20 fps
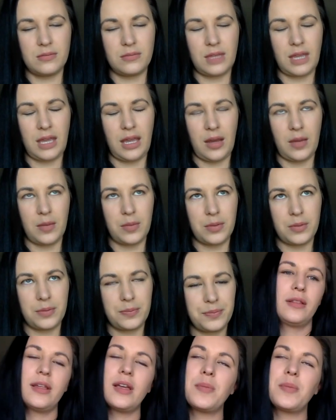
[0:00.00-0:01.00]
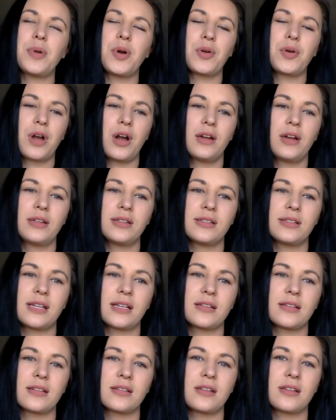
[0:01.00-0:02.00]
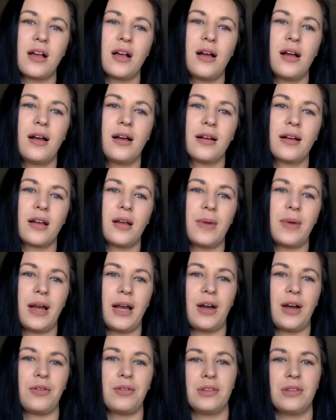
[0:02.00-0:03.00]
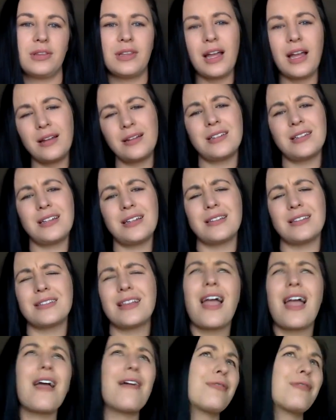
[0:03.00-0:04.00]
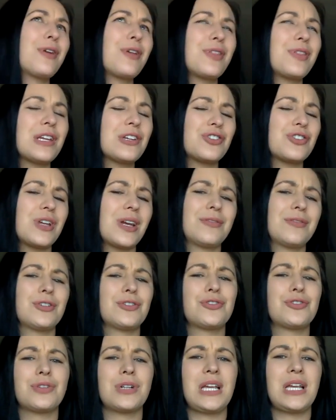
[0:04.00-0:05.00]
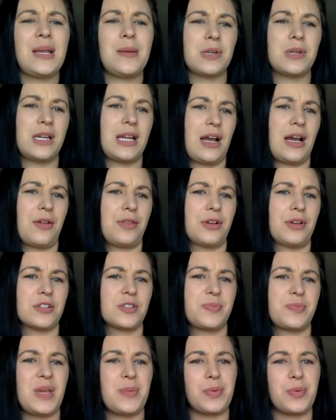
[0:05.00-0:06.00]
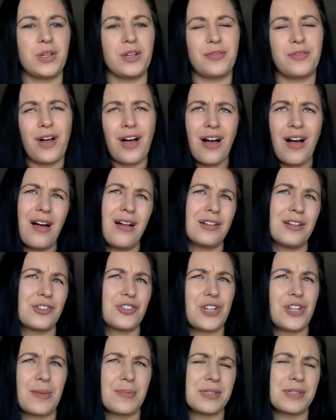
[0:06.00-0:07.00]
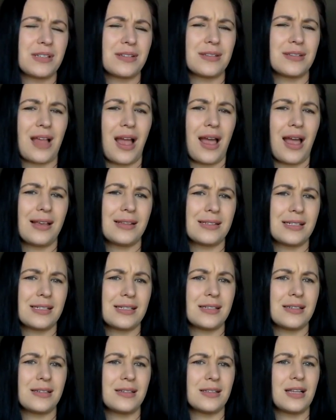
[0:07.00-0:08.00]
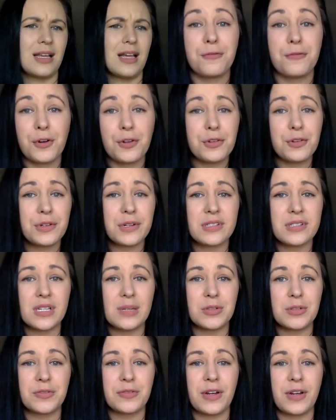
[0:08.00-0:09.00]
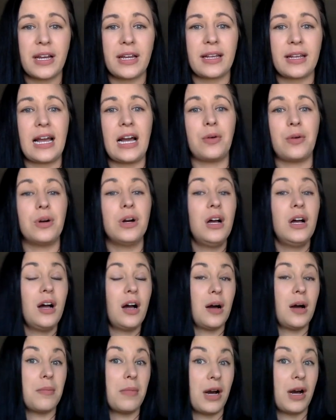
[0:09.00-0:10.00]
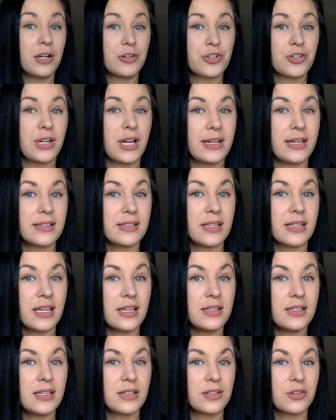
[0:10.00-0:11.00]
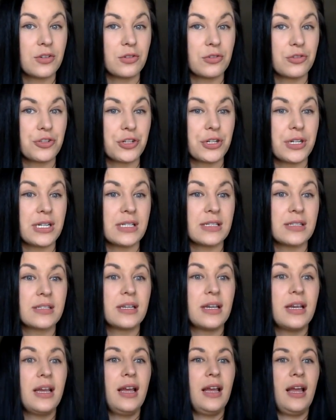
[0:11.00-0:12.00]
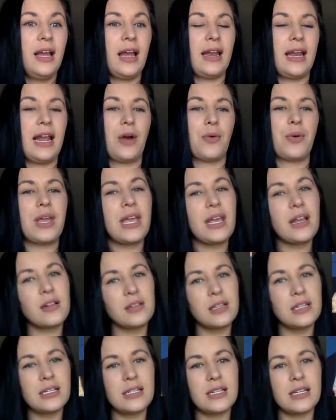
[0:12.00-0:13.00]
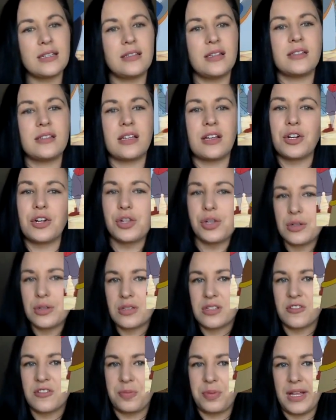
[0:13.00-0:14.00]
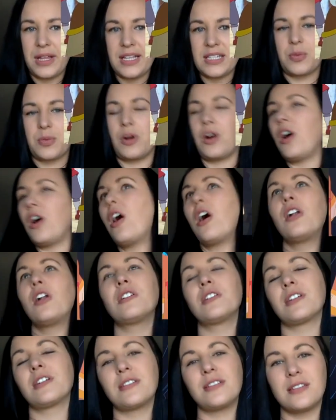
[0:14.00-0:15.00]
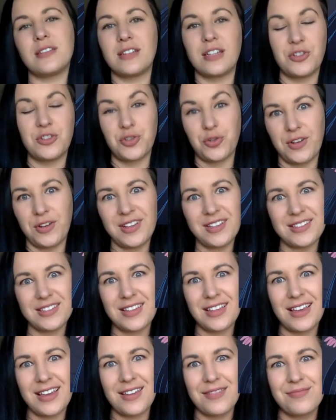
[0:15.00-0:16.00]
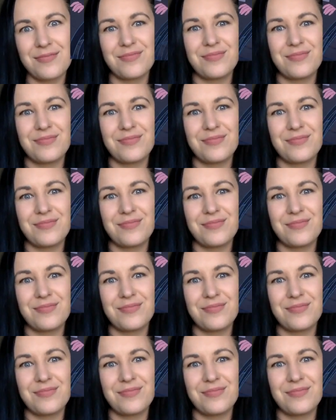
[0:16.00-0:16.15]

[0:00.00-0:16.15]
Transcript: camp. Then Pocahontas sings a song about how London is everything she ever dreamed and how there's people of all shapes and sizes, further exemplifying how homogenized the Indian culture is and how England is this inclusive place where all are existing joyously.